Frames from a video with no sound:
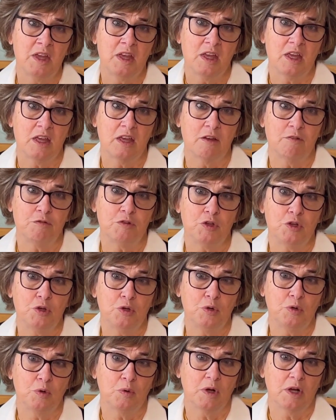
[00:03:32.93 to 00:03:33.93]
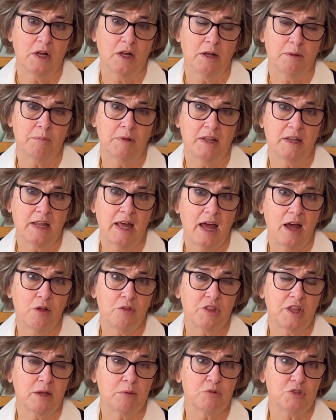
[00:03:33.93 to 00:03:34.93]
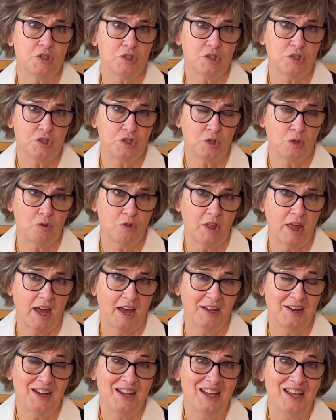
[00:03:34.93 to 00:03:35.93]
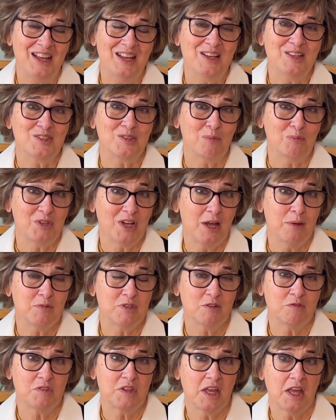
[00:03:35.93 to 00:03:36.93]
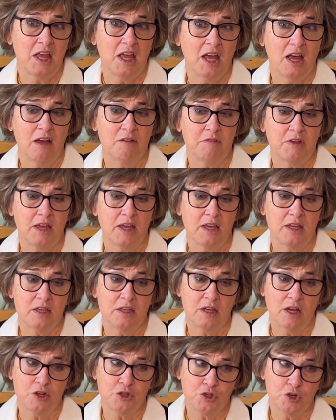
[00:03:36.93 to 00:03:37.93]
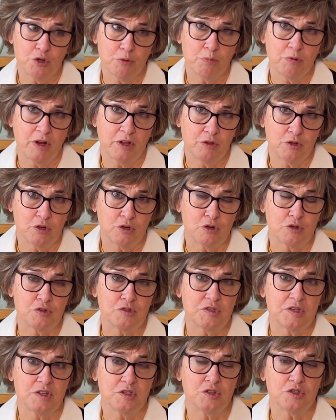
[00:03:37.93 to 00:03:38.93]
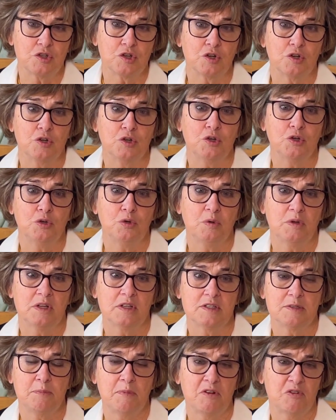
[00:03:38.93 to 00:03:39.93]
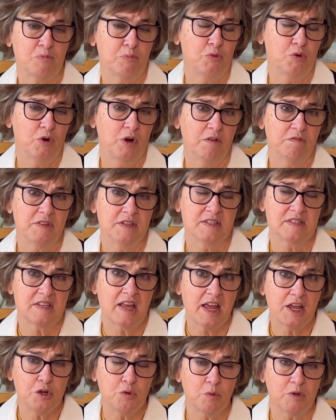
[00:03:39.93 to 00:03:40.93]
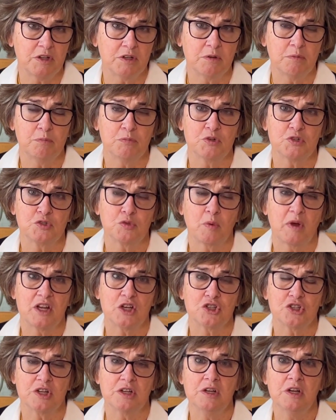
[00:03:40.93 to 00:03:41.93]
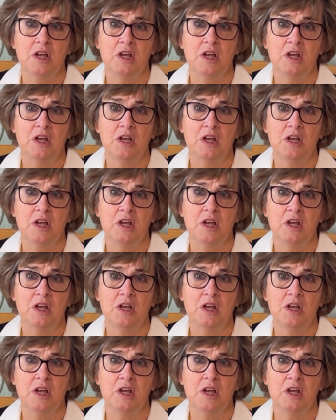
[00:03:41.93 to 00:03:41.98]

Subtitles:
if you allow them to do that. Sometimes if they have a younger brother or sister who is more of the sanguine persuasion,